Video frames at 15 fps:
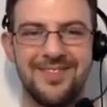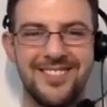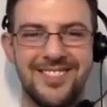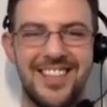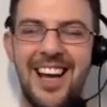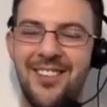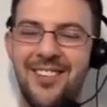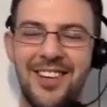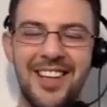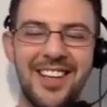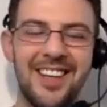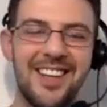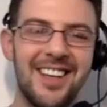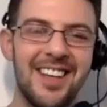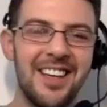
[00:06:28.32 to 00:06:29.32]
definitely.
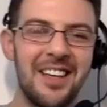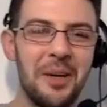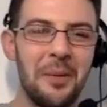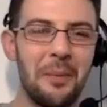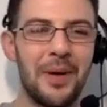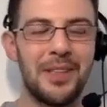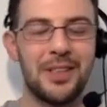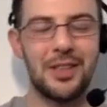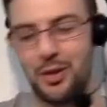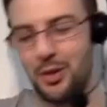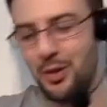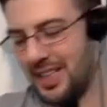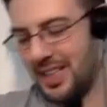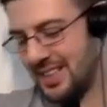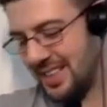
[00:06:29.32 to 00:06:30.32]
But
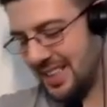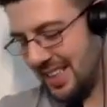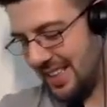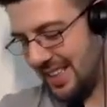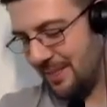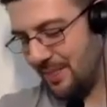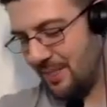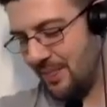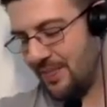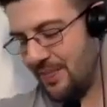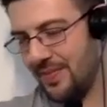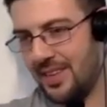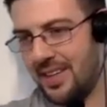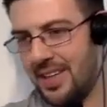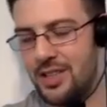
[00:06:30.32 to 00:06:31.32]

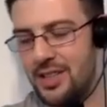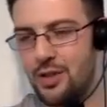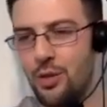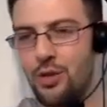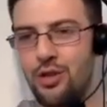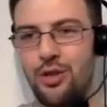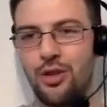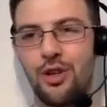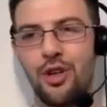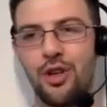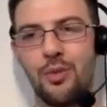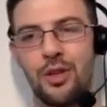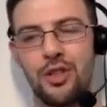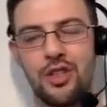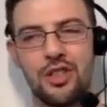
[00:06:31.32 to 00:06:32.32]
it's so true
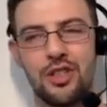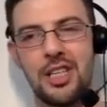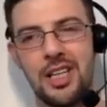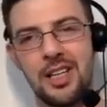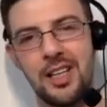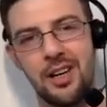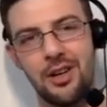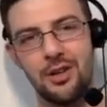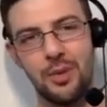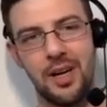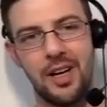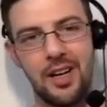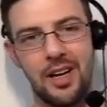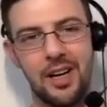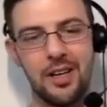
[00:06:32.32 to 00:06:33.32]
in what you're saying there as
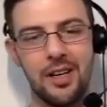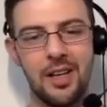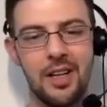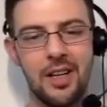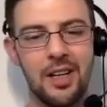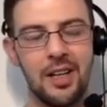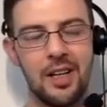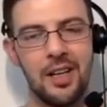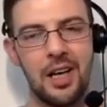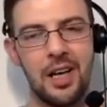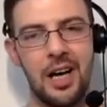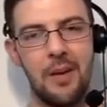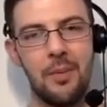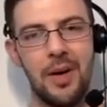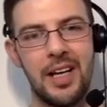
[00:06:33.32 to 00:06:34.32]
well, Aaron.
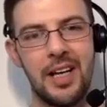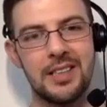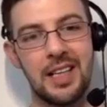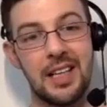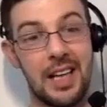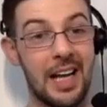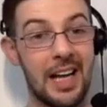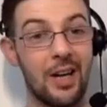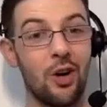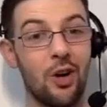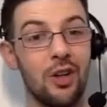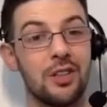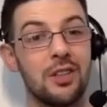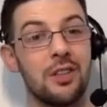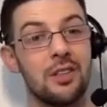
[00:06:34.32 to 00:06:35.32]
And I
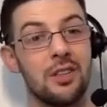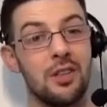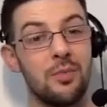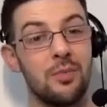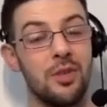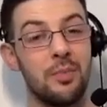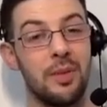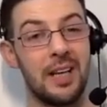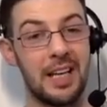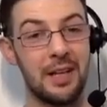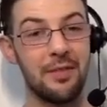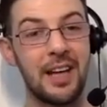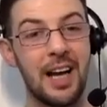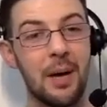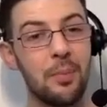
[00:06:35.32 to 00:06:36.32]
call it the
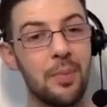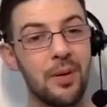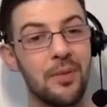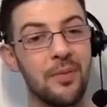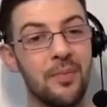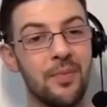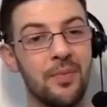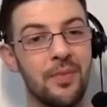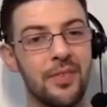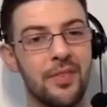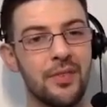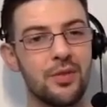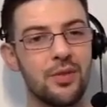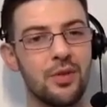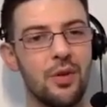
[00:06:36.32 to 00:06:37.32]
belief gap.
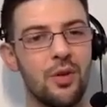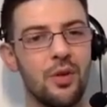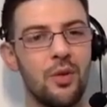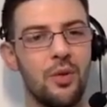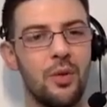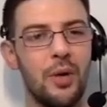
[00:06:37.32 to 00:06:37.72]
So